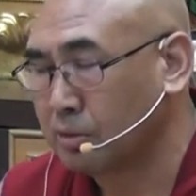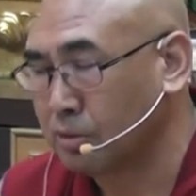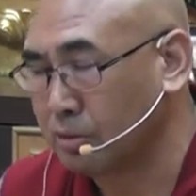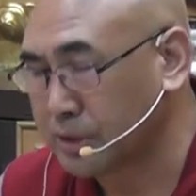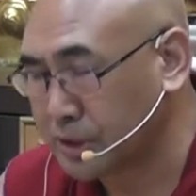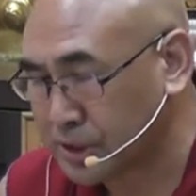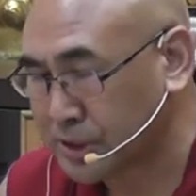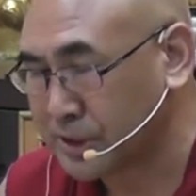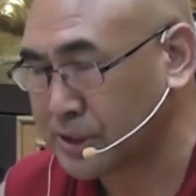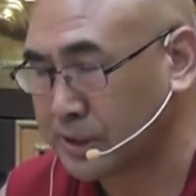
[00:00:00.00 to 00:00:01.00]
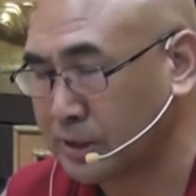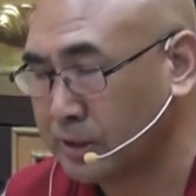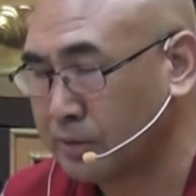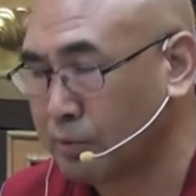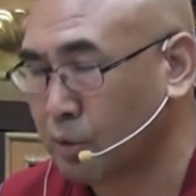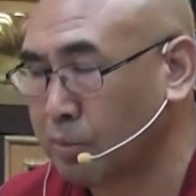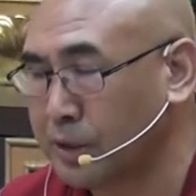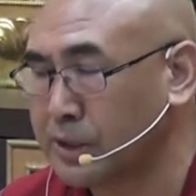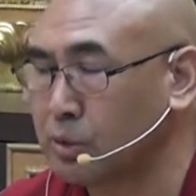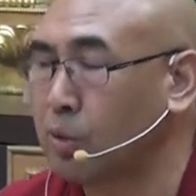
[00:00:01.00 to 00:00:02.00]
all the teaching from
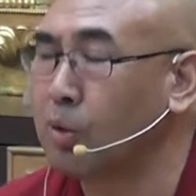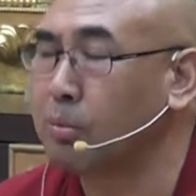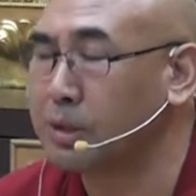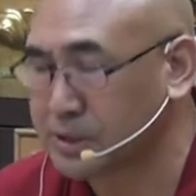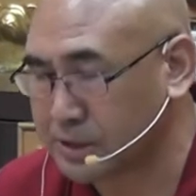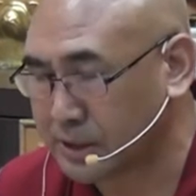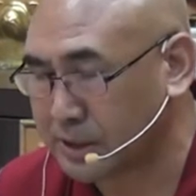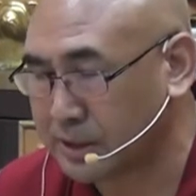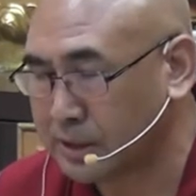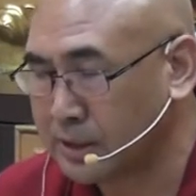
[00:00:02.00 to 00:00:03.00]
his own master.